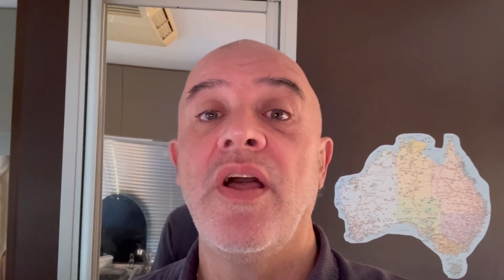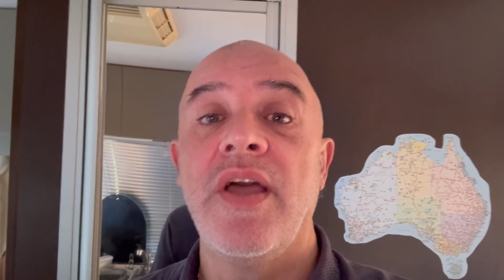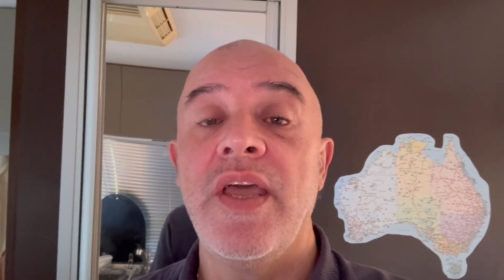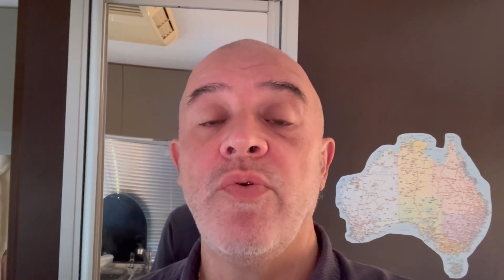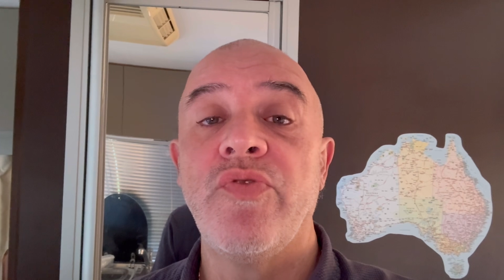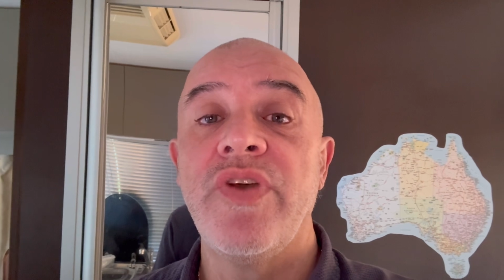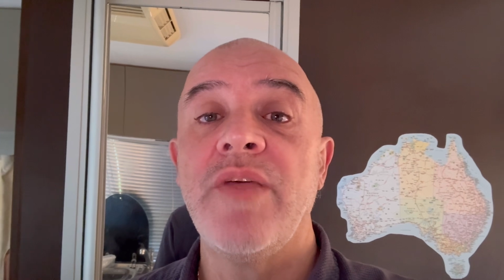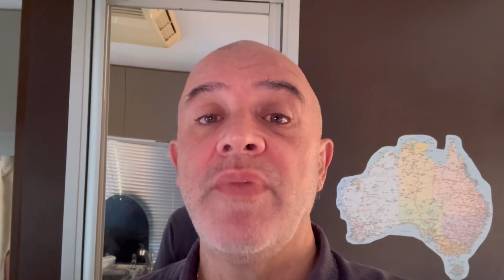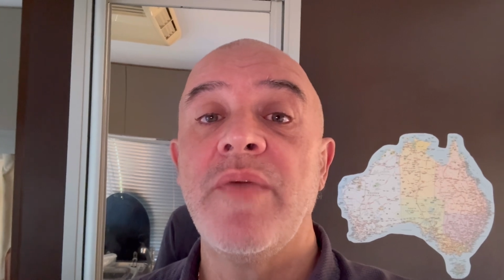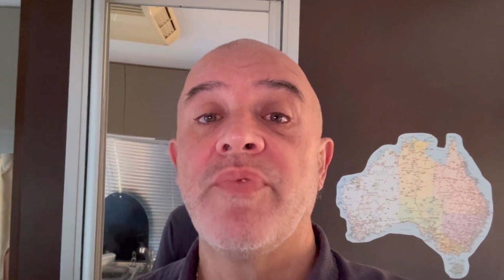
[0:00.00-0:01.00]
it would really
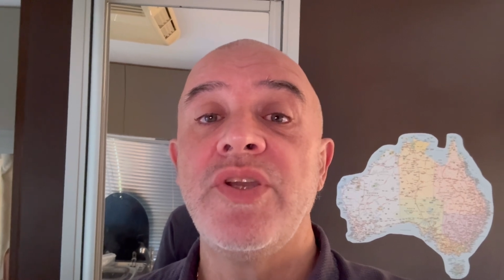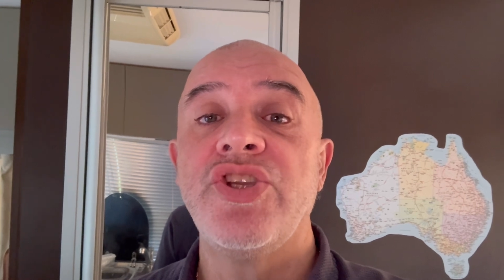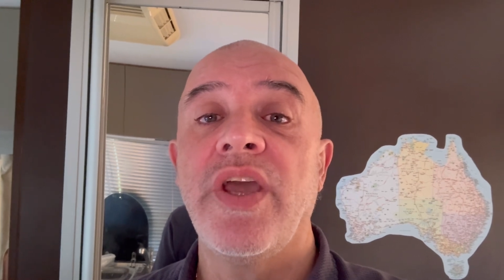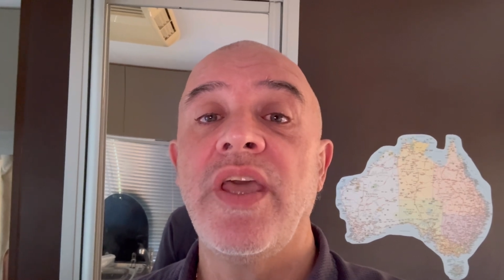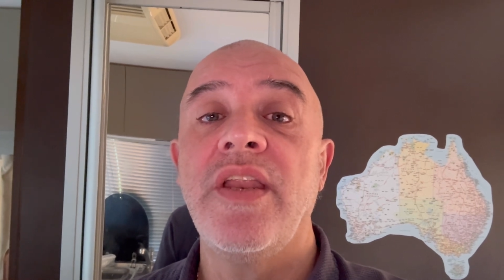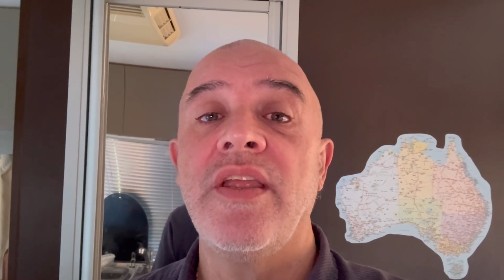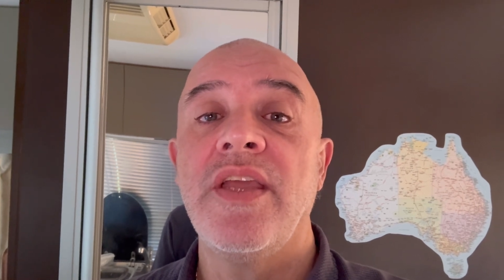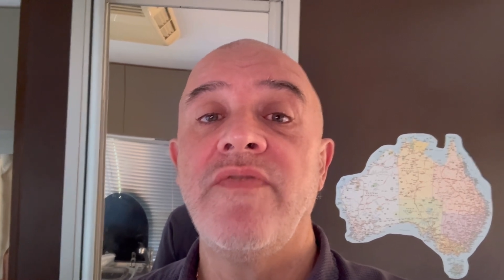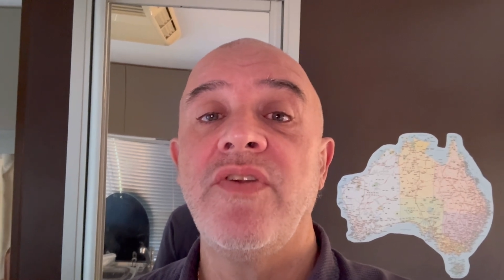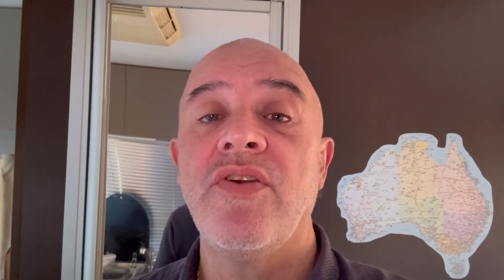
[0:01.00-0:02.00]
be appreciated
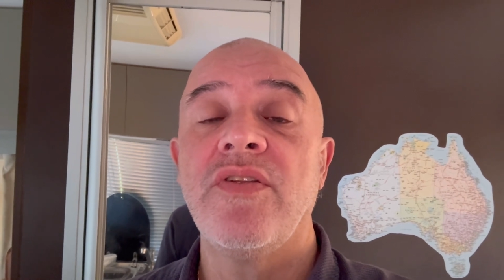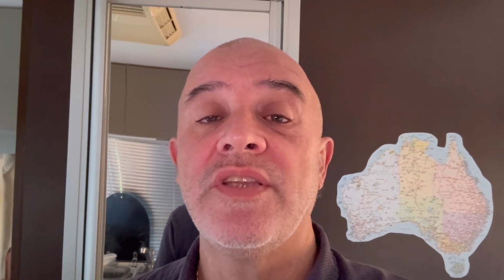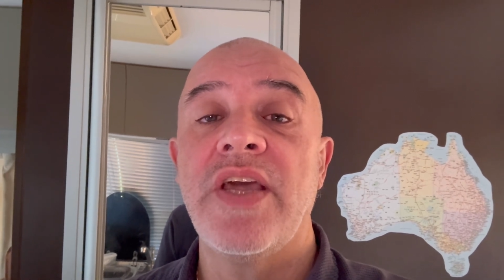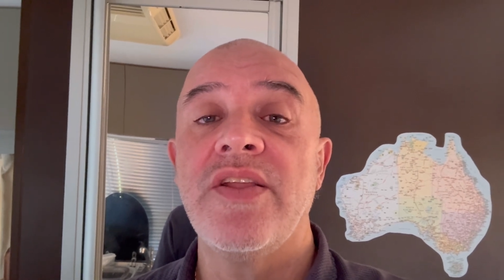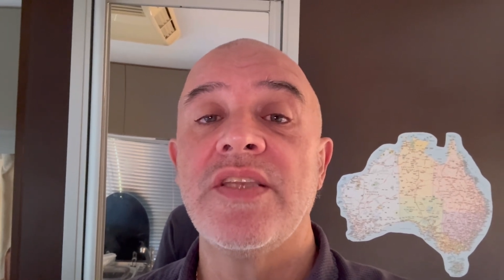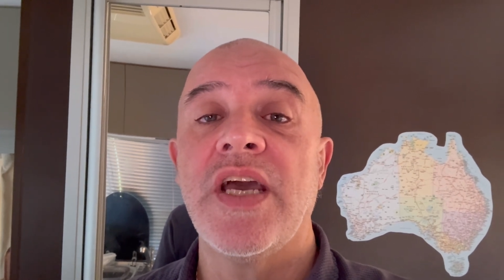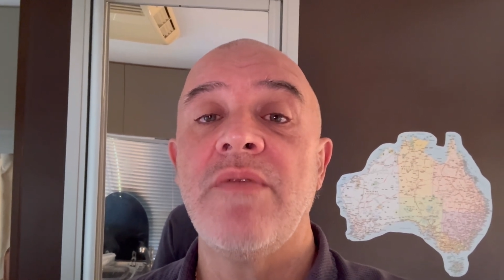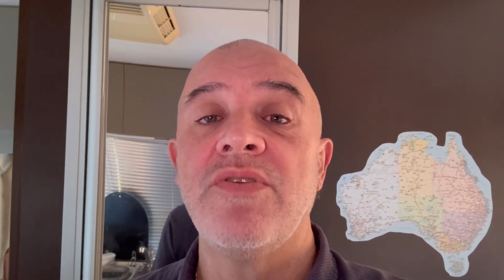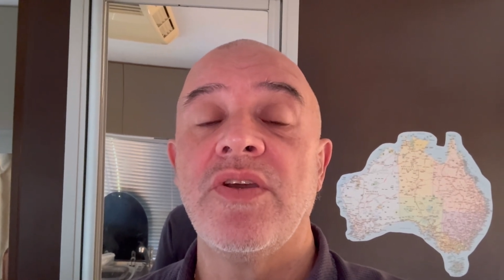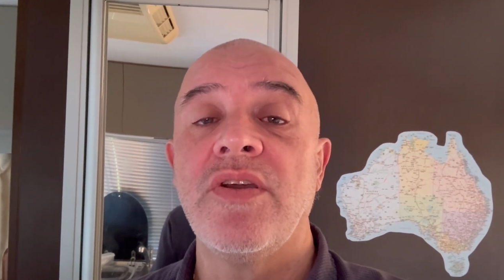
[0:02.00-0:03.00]
if you could take the time
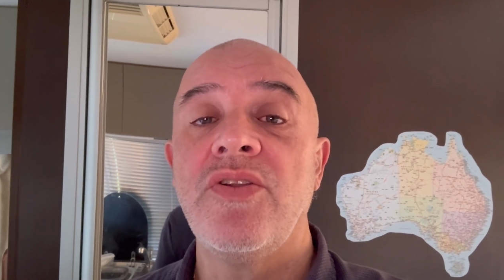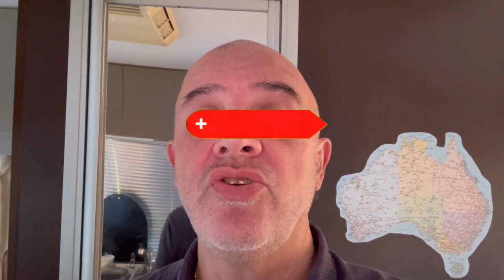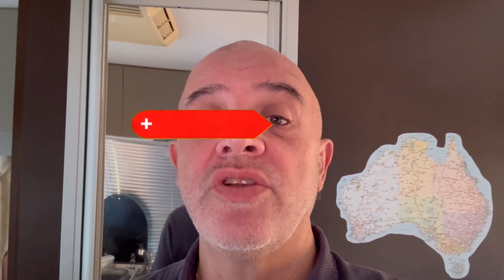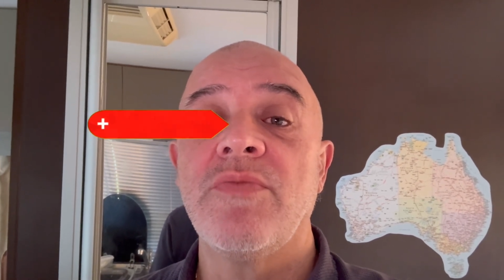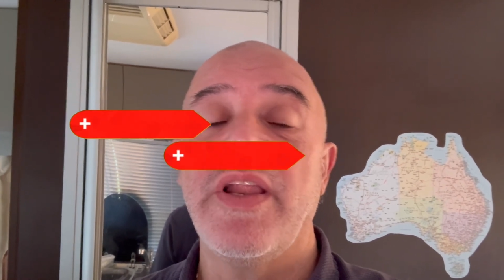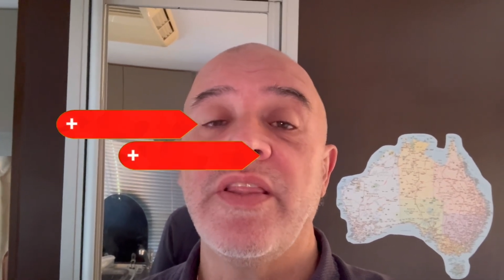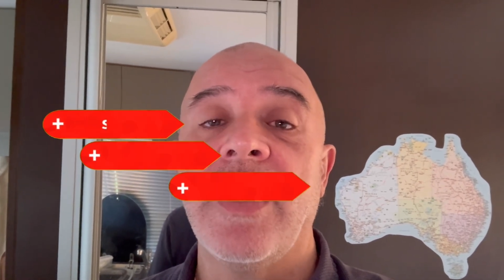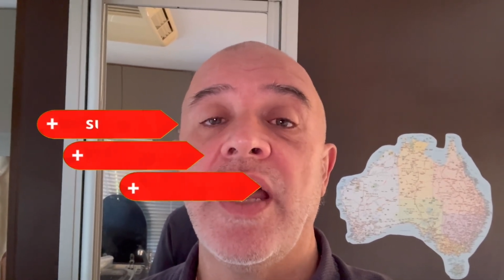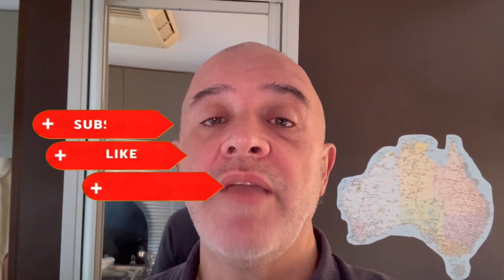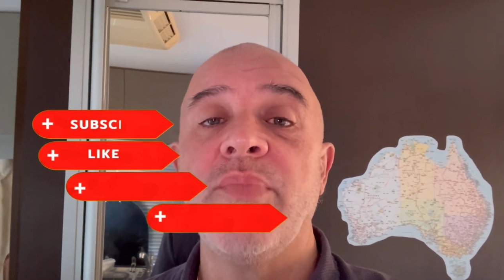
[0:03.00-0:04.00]
to just click the
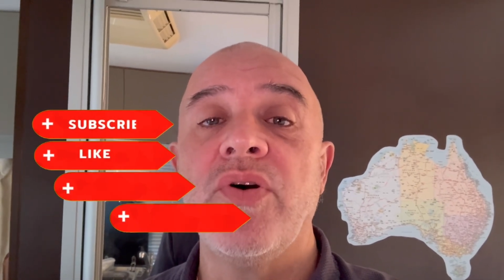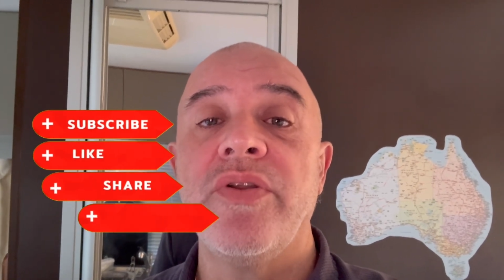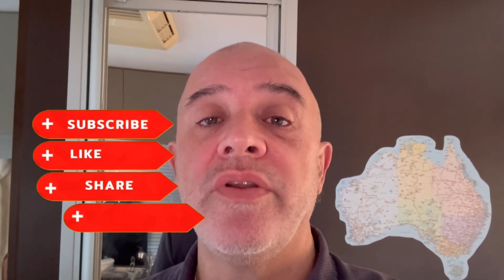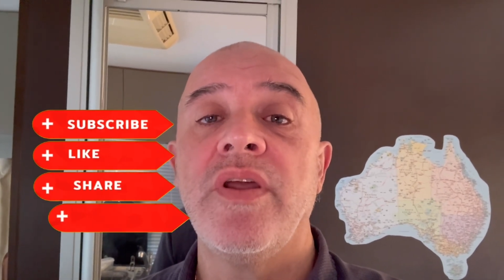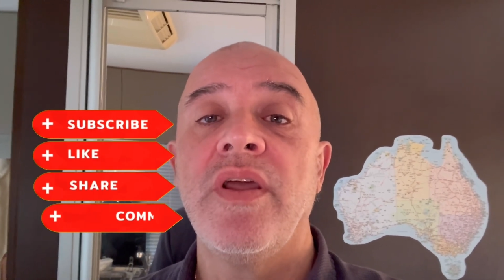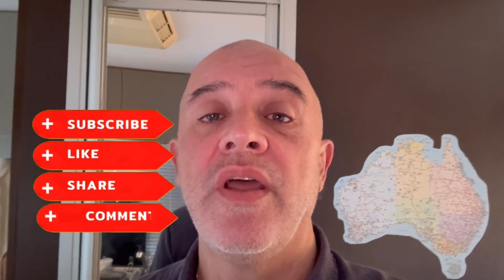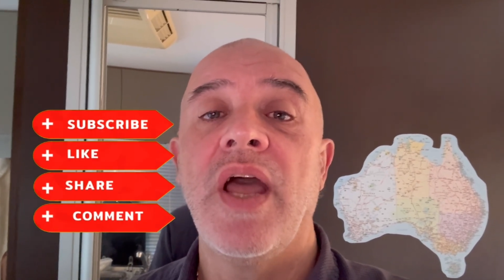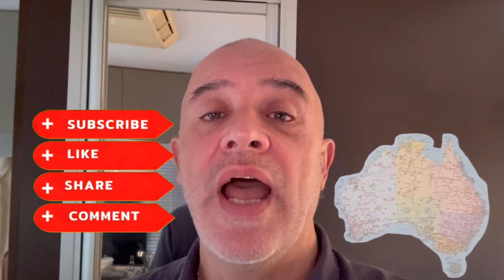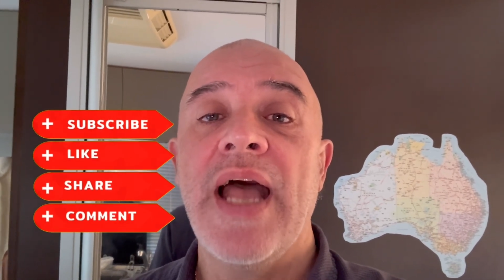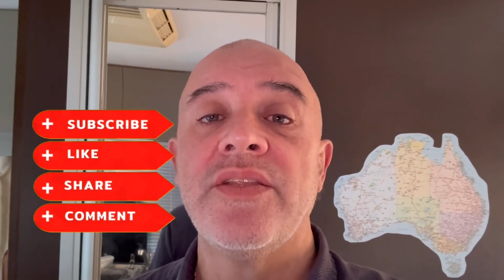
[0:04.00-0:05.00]
like button
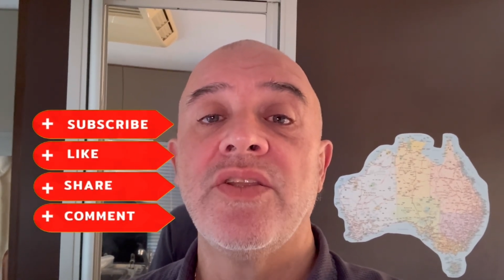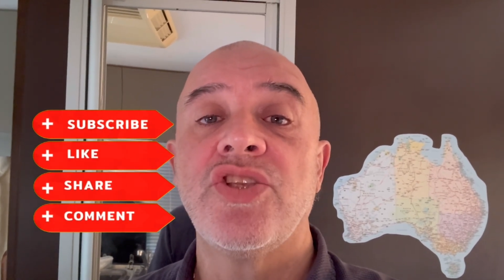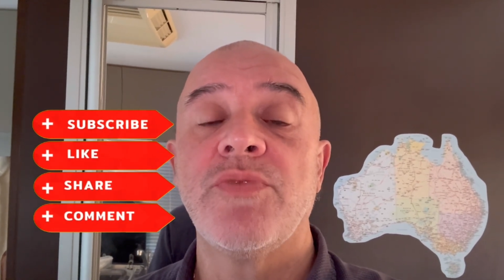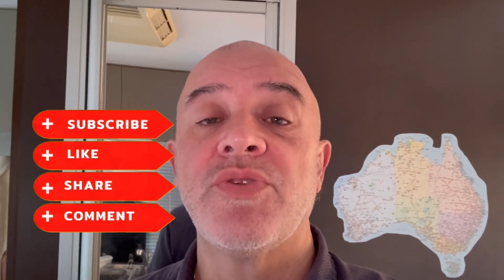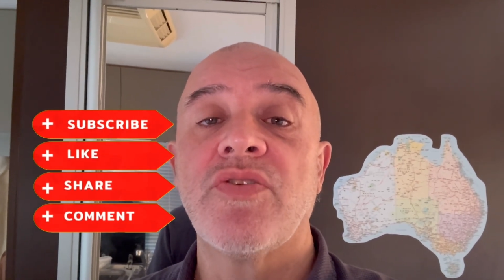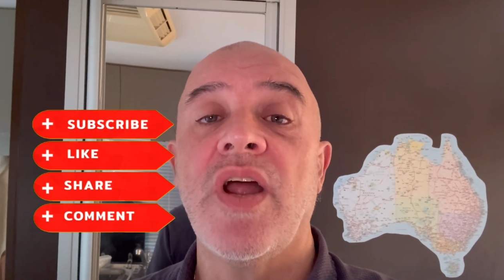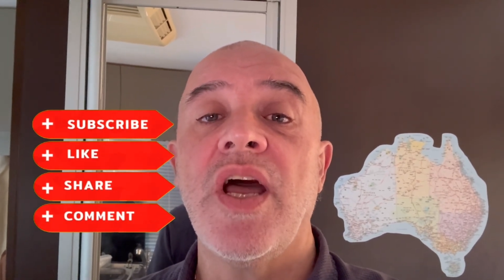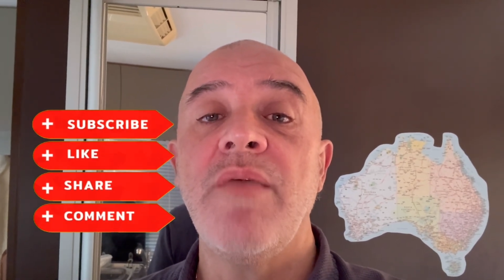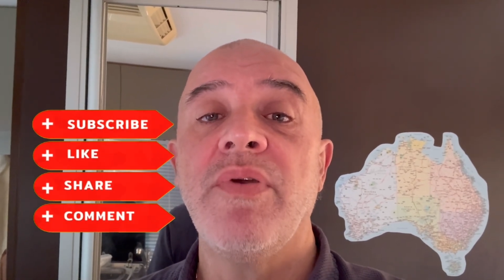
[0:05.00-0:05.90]
and subscribe.